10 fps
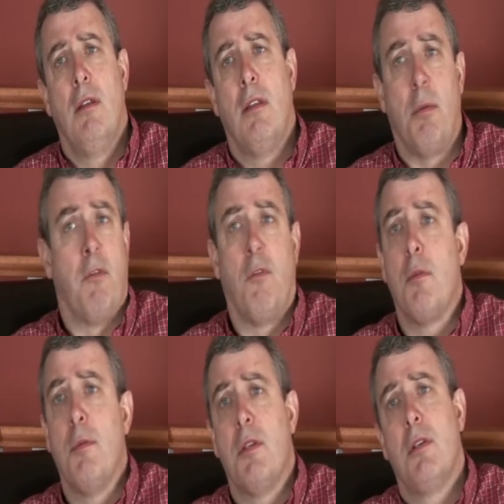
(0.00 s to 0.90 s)
their
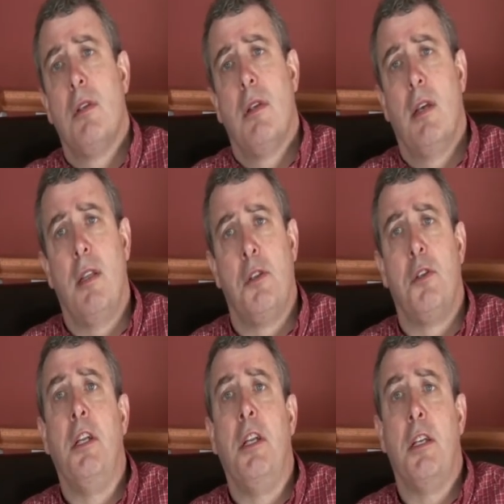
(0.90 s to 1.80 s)
performance, and the
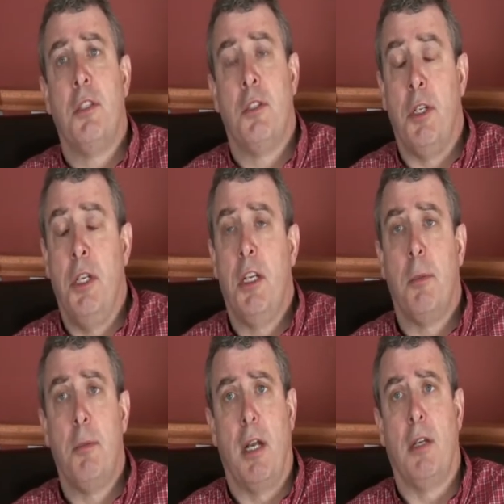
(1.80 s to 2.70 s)
strategic
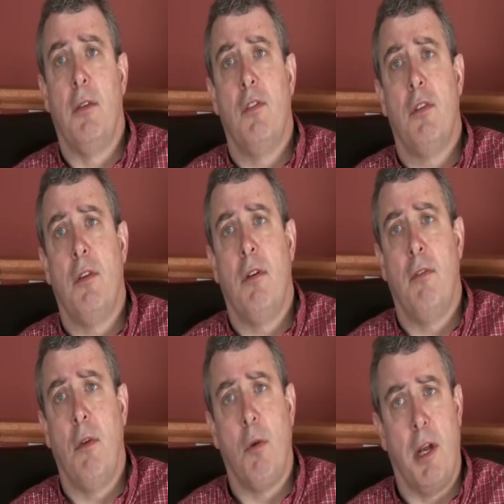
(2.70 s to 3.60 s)
objectives
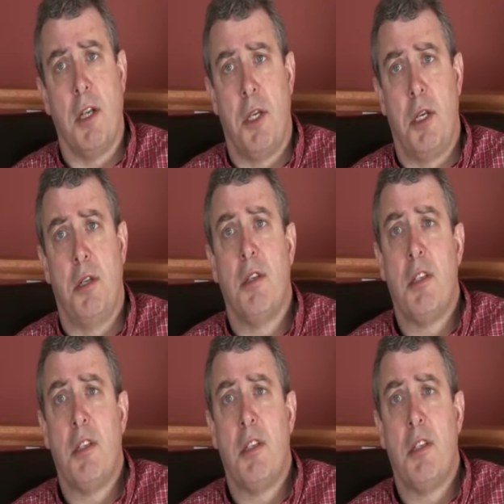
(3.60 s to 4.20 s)
of the organization,